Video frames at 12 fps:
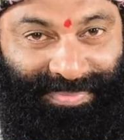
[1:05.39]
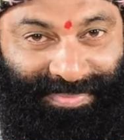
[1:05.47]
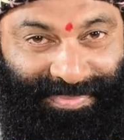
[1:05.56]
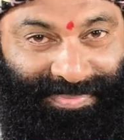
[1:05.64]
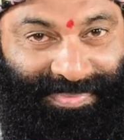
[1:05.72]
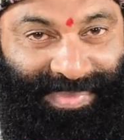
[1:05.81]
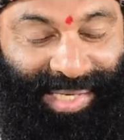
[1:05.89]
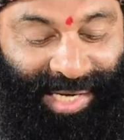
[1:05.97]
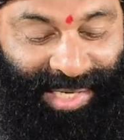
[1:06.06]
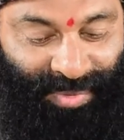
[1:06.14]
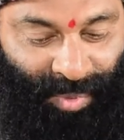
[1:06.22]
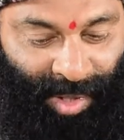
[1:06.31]
Hmm,
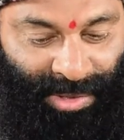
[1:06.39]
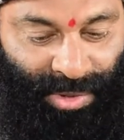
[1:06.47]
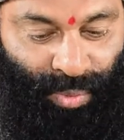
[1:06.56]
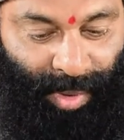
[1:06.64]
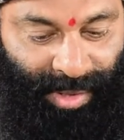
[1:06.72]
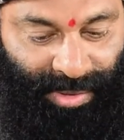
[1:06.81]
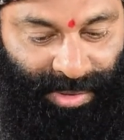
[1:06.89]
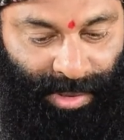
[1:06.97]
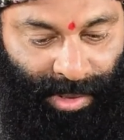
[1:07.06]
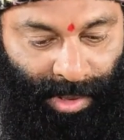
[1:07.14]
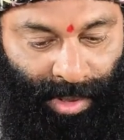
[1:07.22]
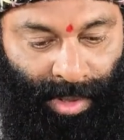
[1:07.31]
I once went
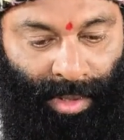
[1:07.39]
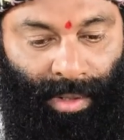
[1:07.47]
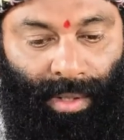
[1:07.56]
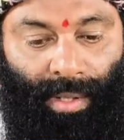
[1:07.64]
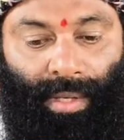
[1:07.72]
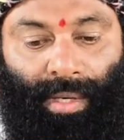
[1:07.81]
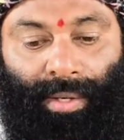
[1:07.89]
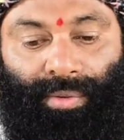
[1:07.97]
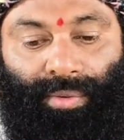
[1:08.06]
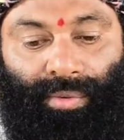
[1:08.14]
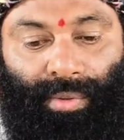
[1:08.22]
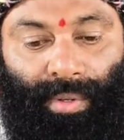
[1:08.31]
uh,
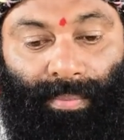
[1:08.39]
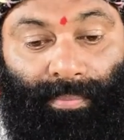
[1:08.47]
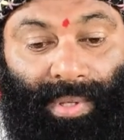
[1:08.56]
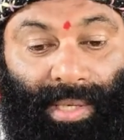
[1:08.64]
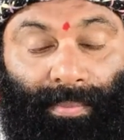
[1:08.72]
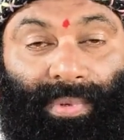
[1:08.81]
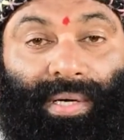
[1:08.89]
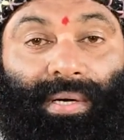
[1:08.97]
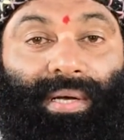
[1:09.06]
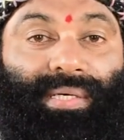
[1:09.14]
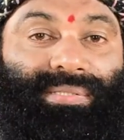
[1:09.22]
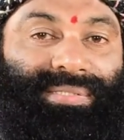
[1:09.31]
into the
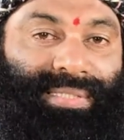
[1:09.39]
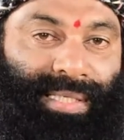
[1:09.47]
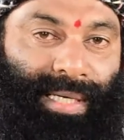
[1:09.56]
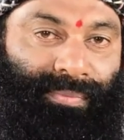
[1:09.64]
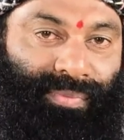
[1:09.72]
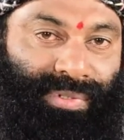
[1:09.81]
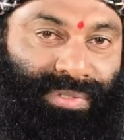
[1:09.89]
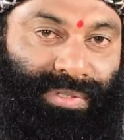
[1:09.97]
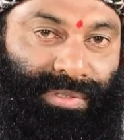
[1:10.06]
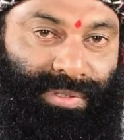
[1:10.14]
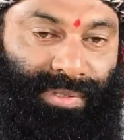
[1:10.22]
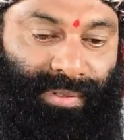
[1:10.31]
Binnamangala slum, which
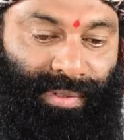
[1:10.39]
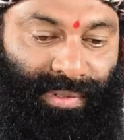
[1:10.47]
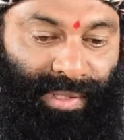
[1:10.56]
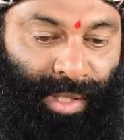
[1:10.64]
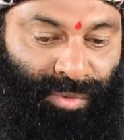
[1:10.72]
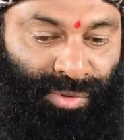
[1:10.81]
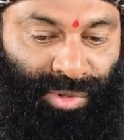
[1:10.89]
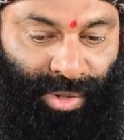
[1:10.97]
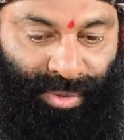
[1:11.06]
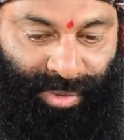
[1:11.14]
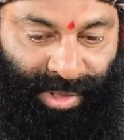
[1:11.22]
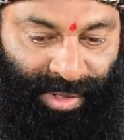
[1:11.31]
is uh,
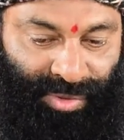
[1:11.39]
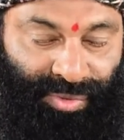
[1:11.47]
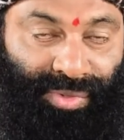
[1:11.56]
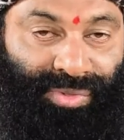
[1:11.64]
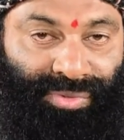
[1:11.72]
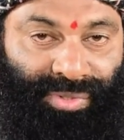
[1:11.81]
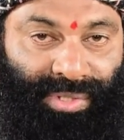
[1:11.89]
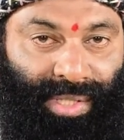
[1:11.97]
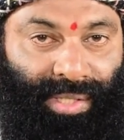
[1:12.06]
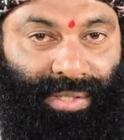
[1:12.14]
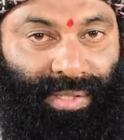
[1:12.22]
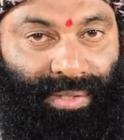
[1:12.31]
downtown near to
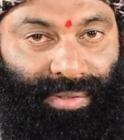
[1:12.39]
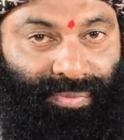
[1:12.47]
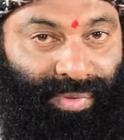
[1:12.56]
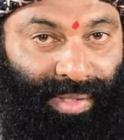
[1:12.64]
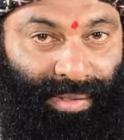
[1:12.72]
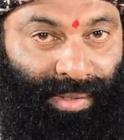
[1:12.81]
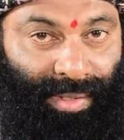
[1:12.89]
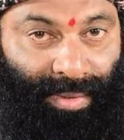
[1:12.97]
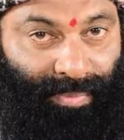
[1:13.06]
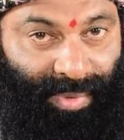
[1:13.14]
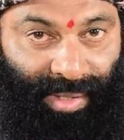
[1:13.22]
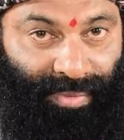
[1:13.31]
Indiranagar, where
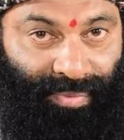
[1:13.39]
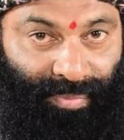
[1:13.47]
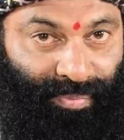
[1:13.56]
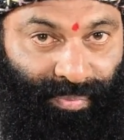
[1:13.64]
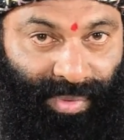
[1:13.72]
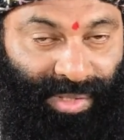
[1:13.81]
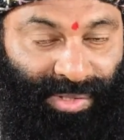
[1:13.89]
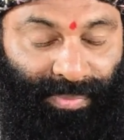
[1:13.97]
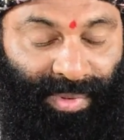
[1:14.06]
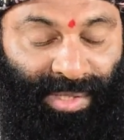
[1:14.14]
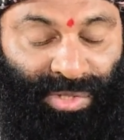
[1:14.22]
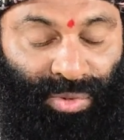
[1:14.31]
my major
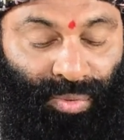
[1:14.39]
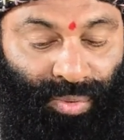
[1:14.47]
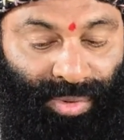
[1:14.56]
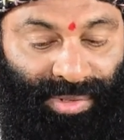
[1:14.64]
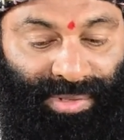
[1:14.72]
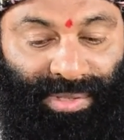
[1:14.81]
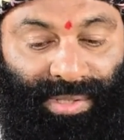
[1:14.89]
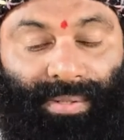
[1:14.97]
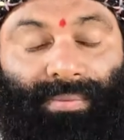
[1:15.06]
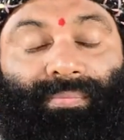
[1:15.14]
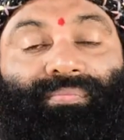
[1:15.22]
main school is there.